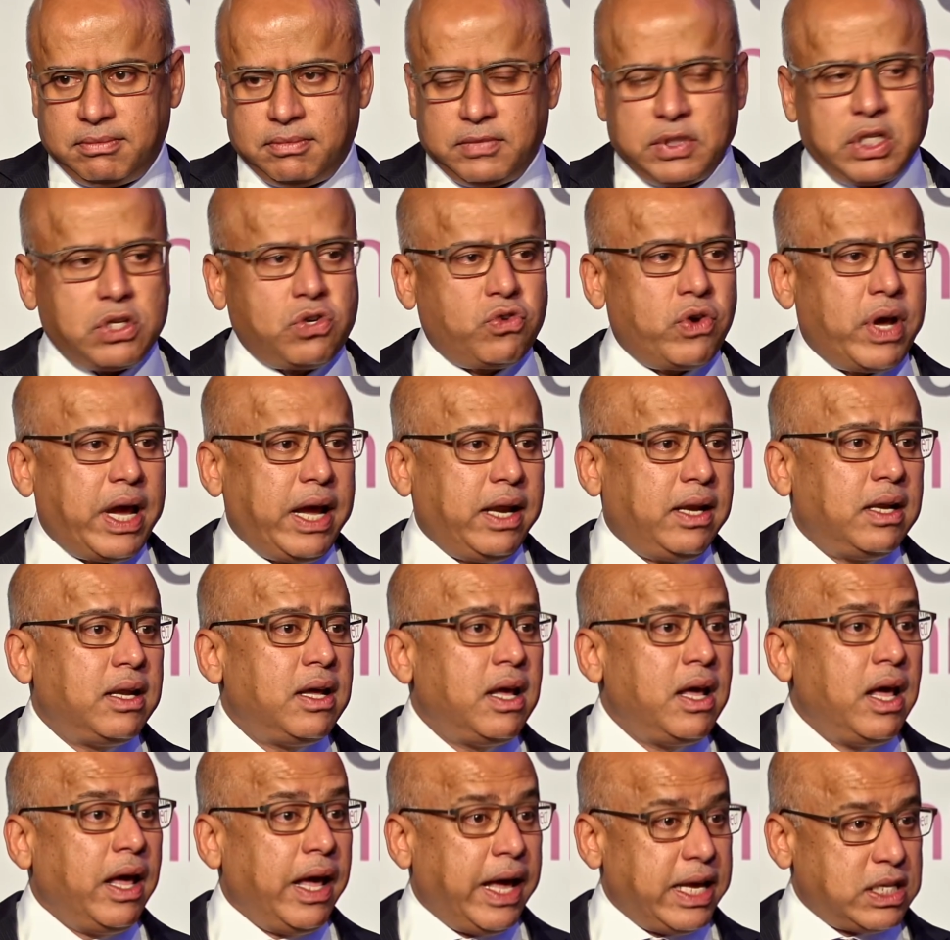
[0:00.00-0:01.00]
The train
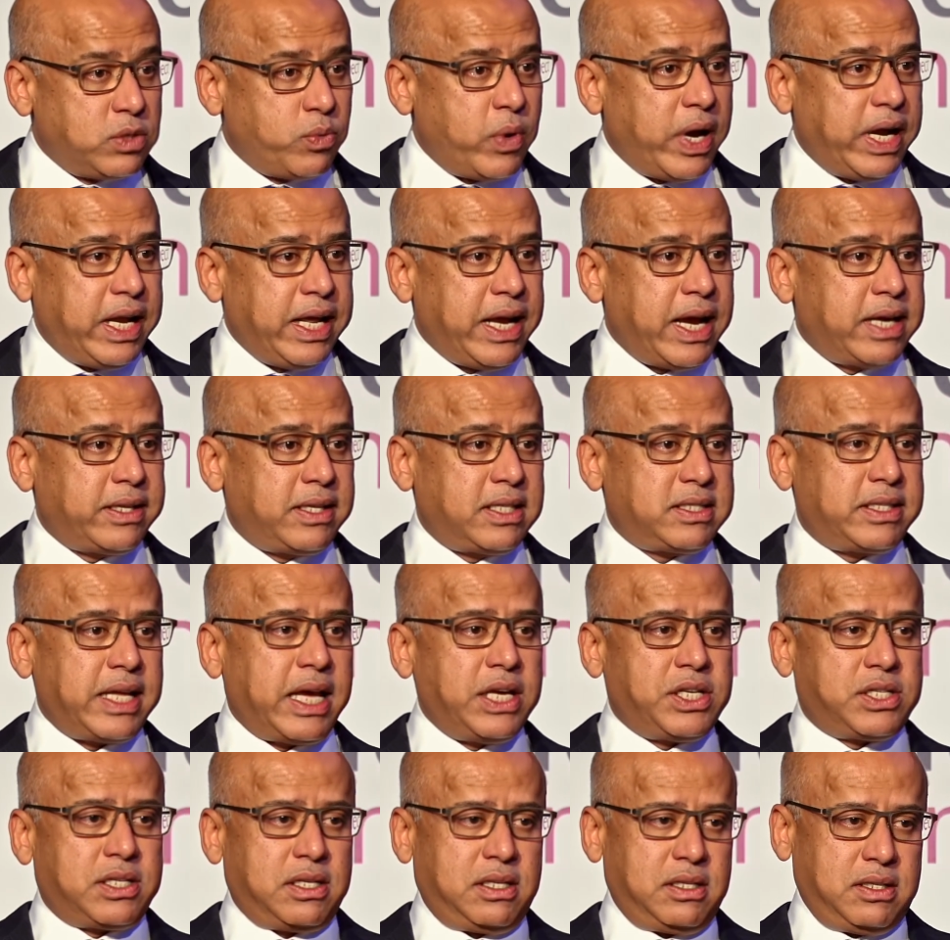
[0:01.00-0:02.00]
is waiting at the
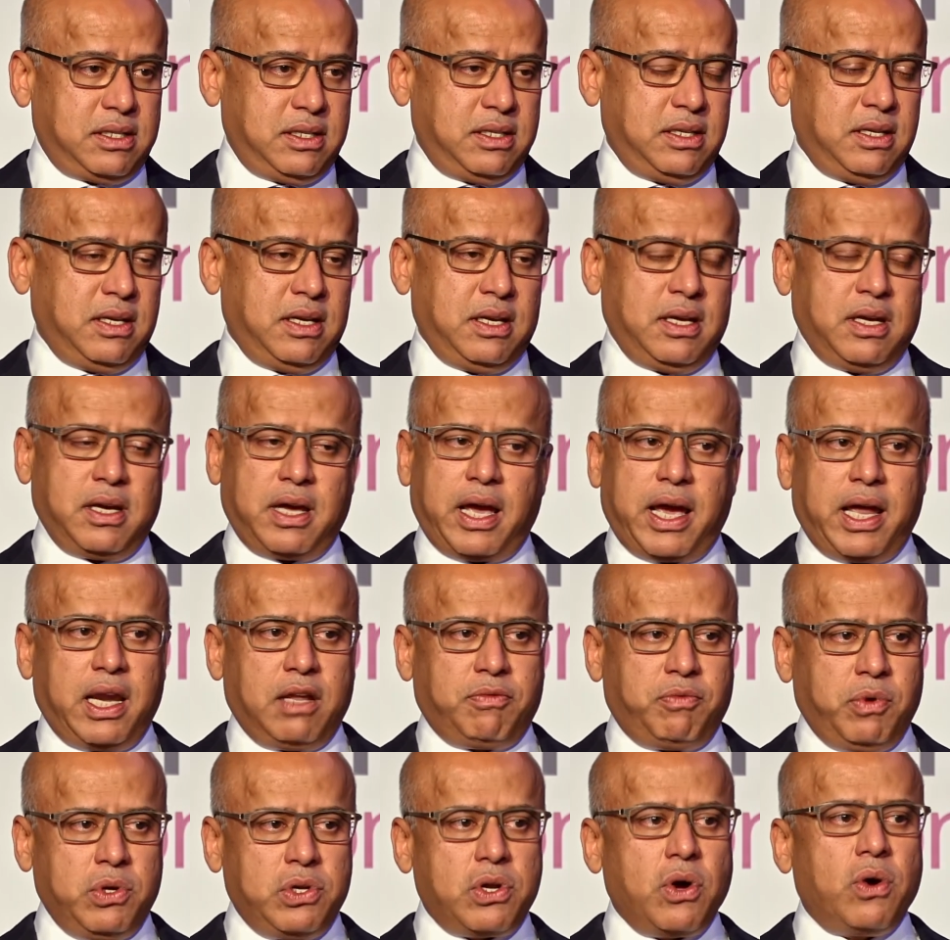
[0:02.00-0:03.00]
station, and
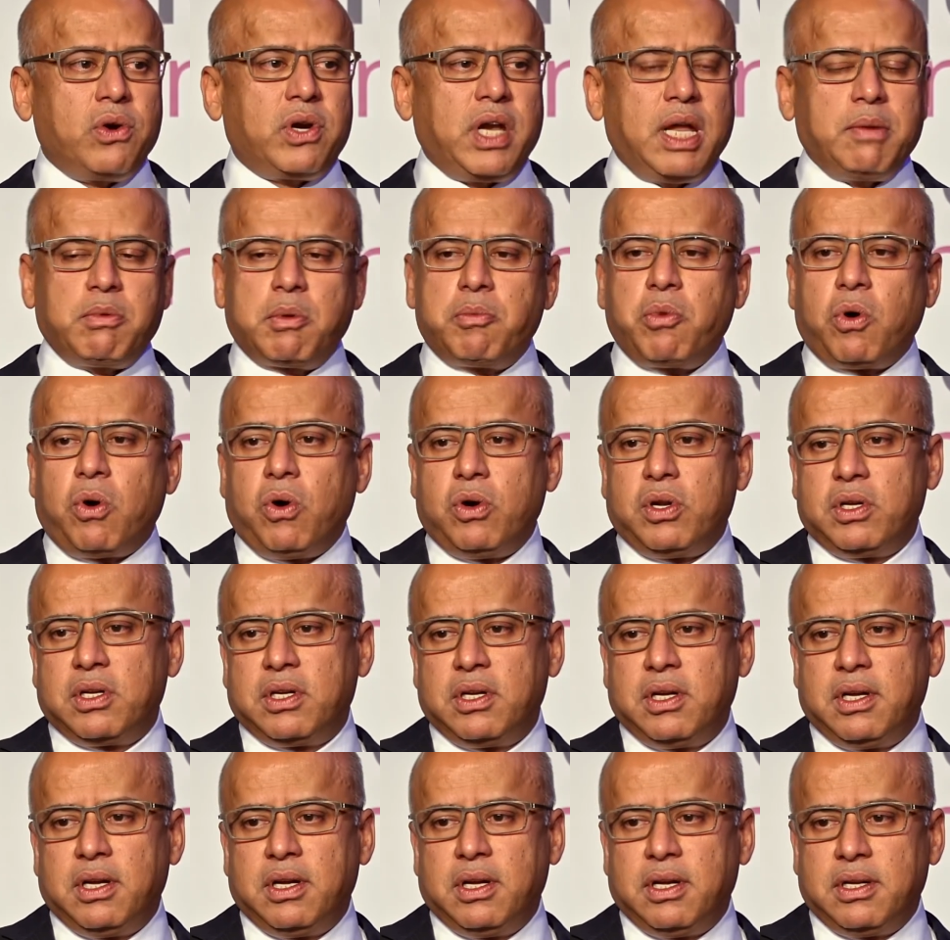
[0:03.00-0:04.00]
if we don't leave aboard,
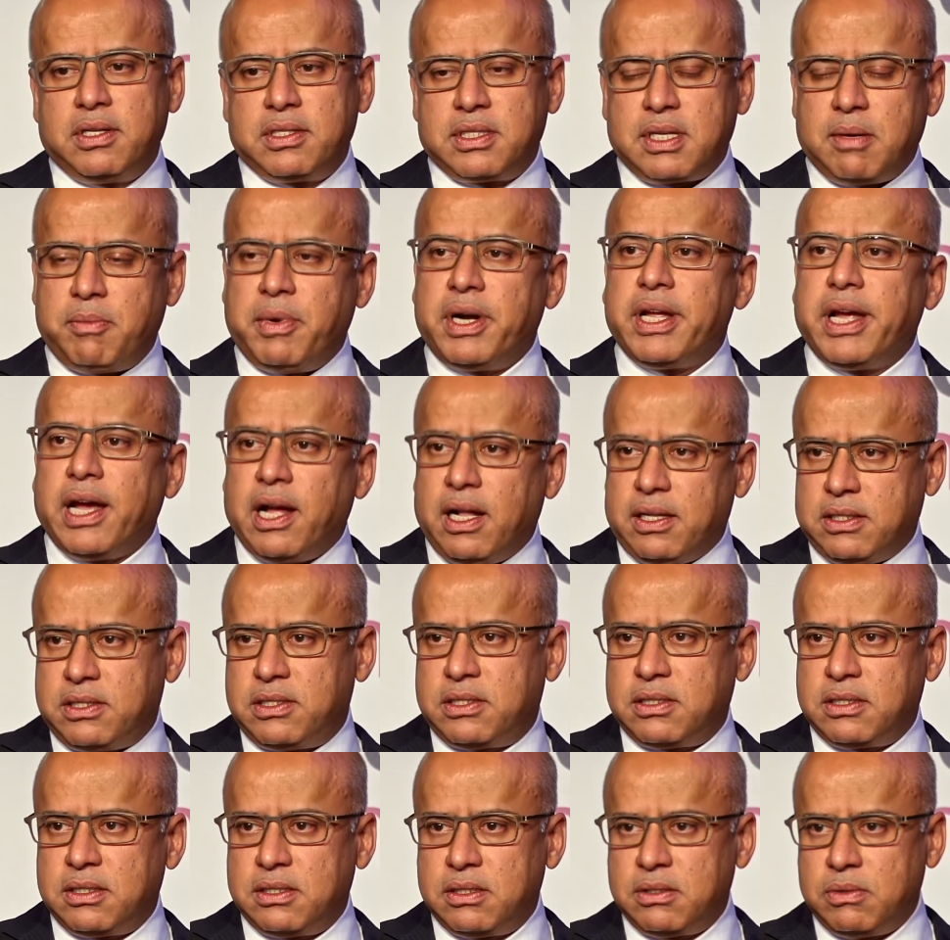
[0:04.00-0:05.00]
somebody
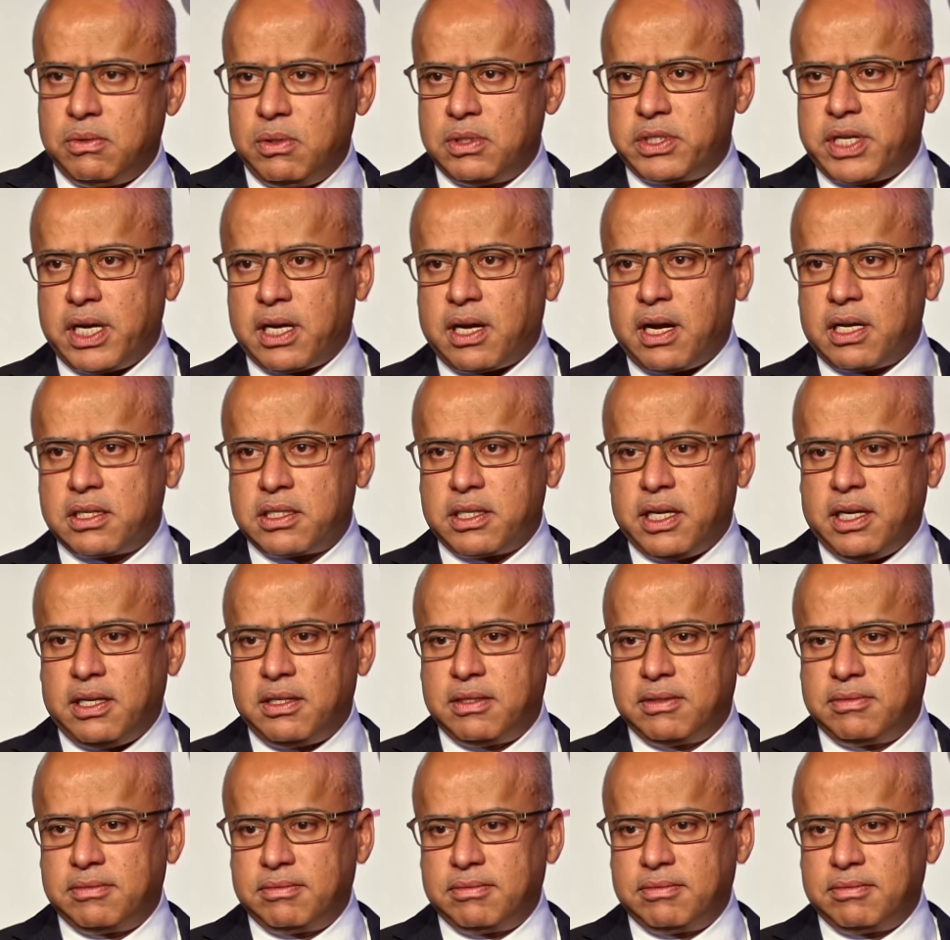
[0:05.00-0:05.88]
else will take our seat.